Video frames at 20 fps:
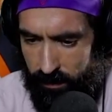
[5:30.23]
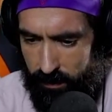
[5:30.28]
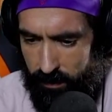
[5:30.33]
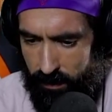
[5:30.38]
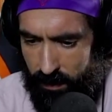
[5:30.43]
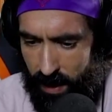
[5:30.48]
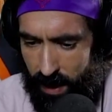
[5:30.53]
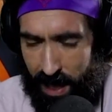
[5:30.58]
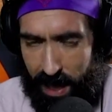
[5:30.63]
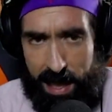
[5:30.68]

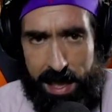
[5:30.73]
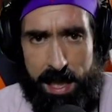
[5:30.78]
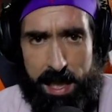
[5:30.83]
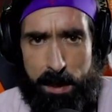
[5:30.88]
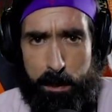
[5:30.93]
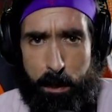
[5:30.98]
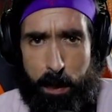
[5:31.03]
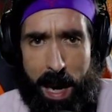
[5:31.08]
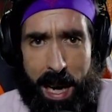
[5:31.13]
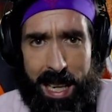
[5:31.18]
I can
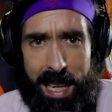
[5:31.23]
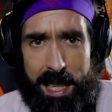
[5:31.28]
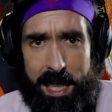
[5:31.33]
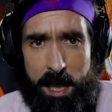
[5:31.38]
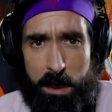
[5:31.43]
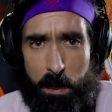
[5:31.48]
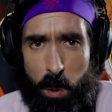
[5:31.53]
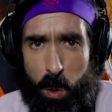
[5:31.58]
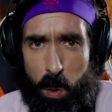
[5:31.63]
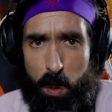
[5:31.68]
spy a
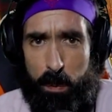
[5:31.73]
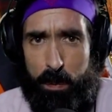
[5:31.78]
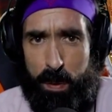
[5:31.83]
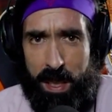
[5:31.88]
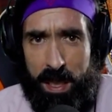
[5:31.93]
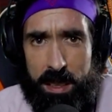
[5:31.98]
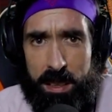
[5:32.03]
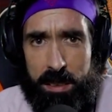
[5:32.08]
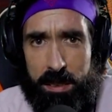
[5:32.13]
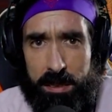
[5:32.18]
small
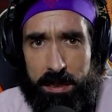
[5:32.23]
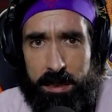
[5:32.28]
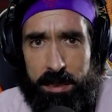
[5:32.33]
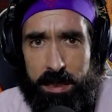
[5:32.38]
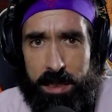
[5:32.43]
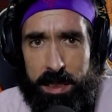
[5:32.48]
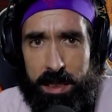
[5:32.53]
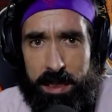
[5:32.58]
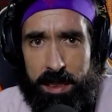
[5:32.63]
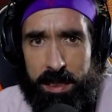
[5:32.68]
vehicle
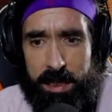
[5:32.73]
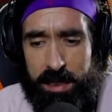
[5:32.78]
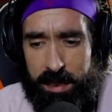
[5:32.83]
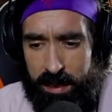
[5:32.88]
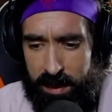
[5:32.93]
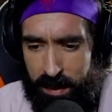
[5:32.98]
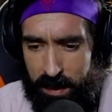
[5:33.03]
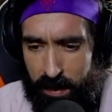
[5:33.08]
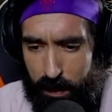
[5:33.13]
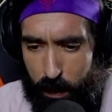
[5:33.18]

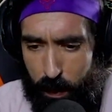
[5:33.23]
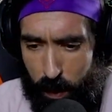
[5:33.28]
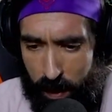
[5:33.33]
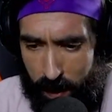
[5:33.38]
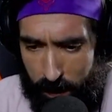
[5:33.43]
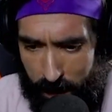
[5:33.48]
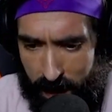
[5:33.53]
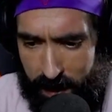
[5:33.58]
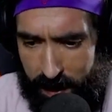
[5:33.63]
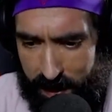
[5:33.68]
for the
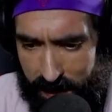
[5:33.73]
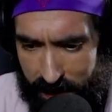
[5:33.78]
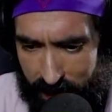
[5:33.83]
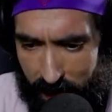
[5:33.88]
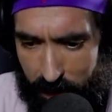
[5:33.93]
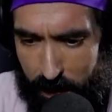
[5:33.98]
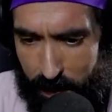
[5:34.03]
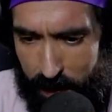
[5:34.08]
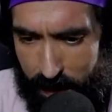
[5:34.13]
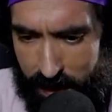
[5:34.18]
amount of
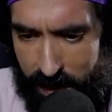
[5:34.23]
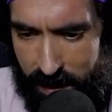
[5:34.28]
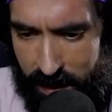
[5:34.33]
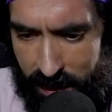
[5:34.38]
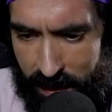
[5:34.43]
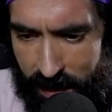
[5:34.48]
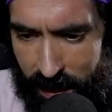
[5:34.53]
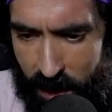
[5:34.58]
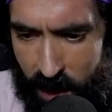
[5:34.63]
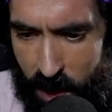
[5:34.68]
subs
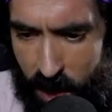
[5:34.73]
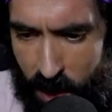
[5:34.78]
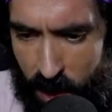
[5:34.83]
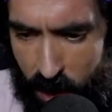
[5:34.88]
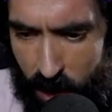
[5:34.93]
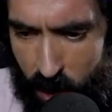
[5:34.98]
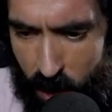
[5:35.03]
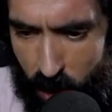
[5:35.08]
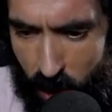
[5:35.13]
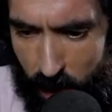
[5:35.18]
that you
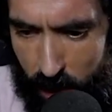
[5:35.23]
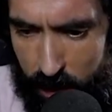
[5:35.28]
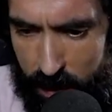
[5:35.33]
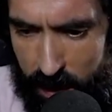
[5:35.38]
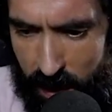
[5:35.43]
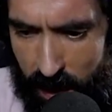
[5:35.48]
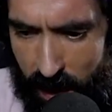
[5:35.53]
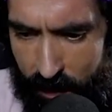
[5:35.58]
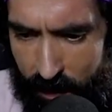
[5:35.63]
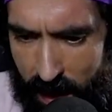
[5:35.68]
just dropped.
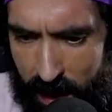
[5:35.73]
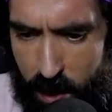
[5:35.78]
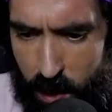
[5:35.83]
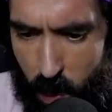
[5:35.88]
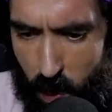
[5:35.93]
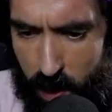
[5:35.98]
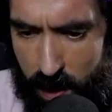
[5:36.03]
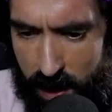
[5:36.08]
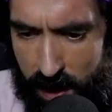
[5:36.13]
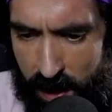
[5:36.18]
Have I
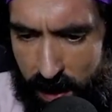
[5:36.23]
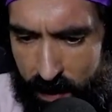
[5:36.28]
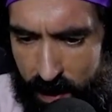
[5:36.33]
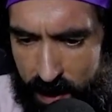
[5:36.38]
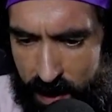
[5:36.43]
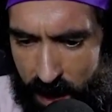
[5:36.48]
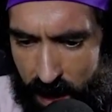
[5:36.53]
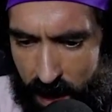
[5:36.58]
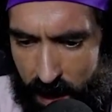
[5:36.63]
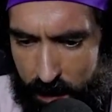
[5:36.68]
sworn 11
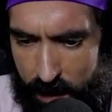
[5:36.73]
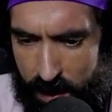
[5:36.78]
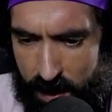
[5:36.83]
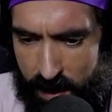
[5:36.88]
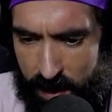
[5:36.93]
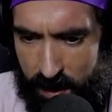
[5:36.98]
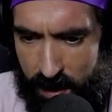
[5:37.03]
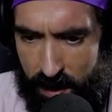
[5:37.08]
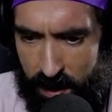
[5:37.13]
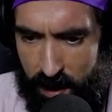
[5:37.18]
times?
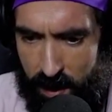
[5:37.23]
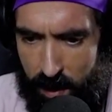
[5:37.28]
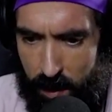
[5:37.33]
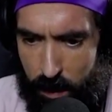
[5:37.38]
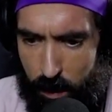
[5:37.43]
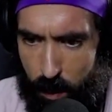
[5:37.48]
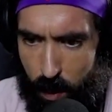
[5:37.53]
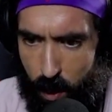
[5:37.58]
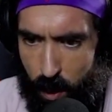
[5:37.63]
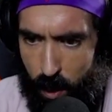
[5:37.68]

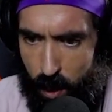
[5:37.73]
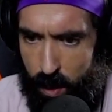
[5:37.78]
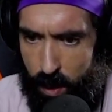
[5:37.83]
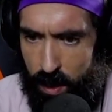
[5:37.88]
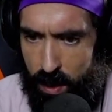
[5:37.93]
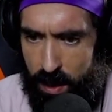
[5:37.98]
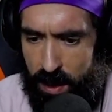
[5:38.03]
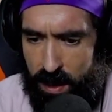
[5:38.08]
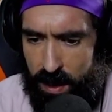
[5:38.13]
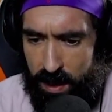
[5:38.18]
Bro.
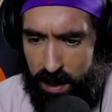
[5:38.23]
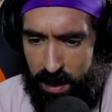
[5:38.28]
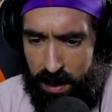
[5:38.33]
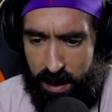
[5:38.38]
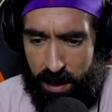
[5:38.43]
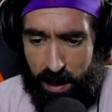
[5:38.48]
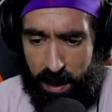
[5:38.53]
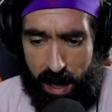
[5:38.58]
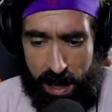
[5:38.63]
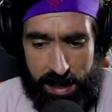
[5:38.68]

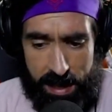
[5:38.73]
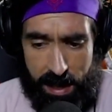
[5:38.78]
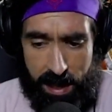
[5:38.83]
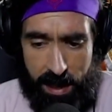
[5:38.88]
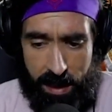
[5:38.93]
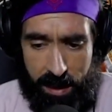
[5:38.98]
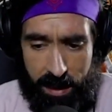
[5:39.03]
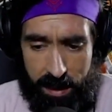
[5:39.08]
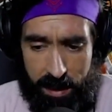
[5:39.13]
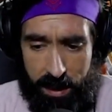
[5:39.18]
Guys,
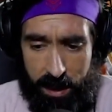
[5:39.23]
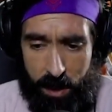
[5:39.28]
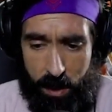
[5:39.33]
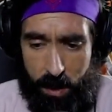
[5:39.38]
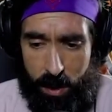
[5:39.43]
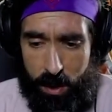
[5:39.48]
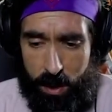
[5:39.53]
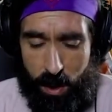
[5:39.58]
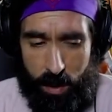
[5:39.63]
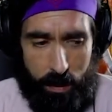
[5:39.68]
you
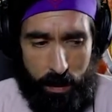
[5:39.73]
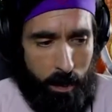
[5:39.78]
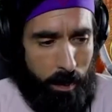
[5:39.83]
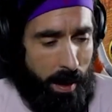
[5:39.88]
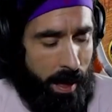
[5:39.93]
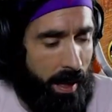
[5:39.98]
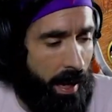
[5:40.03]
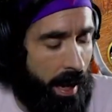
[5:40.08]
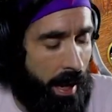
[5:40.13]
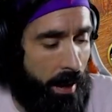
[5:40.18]
deserve it,
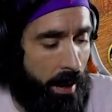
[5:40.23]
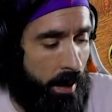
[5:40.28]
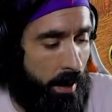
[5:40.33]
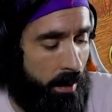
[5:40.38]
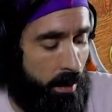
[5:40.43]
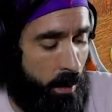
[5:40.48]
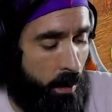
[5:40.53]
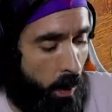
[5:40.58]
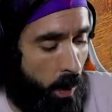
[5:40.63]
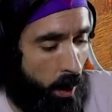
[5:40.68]
man.
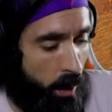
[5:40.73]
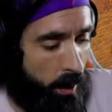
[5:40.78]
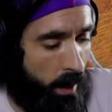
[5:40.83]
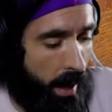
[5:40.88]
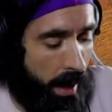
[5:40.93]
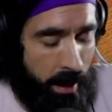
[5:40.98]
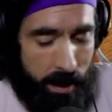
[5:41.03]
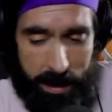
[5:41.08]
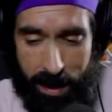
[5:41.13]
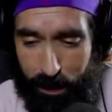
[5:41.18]
Well,
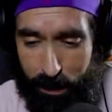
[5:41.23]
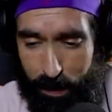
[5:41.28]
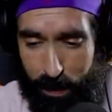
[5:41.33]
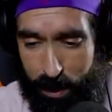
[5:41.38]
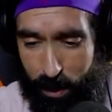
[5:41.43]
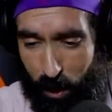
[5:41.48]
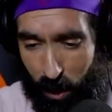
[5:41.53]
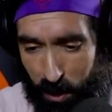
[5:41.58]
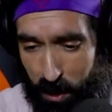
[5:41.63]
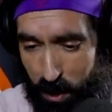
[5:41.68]
I definitely
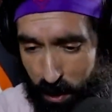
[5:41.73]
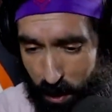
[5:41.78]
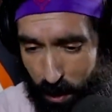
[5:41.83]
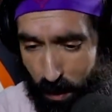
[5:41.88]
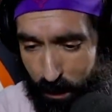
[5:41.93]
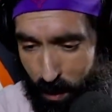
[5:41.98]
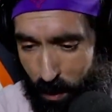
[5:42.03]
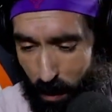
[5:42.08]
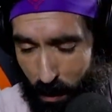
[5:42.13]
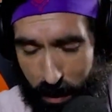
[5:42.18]
don't
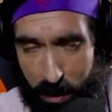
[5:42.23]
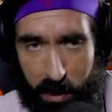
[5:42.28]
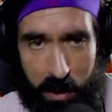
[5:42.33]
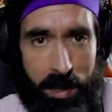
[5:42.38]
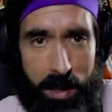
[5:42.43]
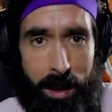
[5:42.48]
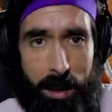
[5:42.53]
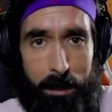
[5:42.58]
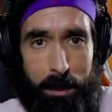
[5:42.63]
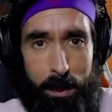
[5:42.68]
deserve 200
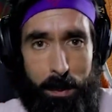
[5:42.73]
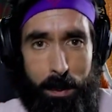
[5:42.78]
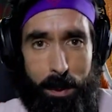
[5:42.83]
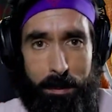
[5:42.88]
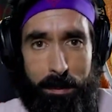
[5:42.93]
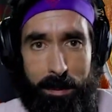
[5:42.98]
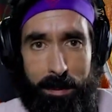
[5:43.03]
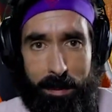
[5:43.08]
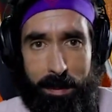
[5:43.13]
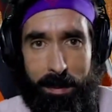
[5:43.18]
subs.
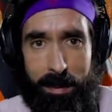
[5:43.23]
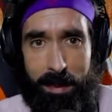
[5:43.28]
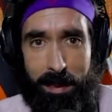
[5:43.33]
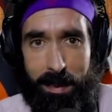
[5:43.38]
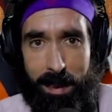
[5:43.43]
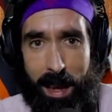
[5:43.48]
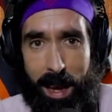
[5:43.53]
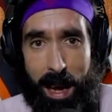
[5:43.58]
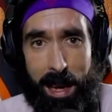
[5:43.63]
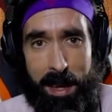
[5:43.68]

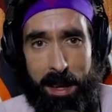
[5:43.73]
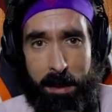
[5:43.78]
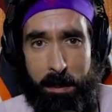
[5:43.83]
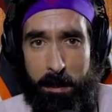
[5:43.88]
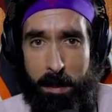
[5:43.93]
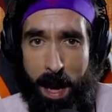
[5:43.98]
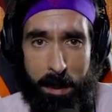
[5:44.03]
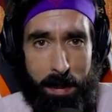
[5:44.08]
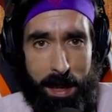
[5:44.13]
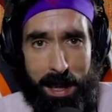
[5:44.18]

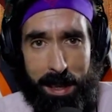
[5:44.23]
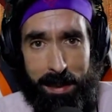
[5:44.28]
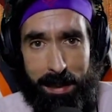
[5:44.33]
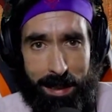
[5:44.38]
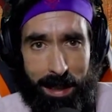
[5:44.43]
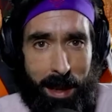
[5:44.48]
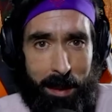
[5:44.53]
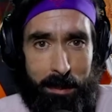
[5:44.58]
Maybe a sub.